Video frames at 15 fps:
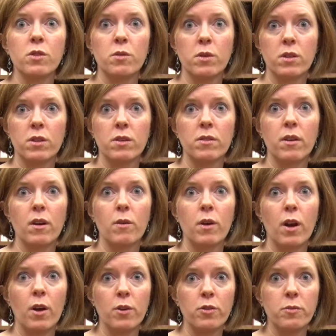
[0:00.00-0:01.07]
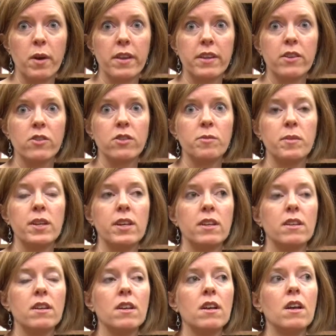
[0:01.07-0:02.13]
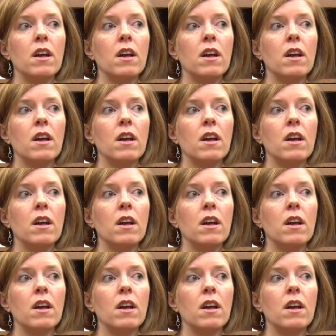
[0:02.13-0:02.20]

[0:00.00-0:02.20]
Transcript: who were owned by the yearly meeting,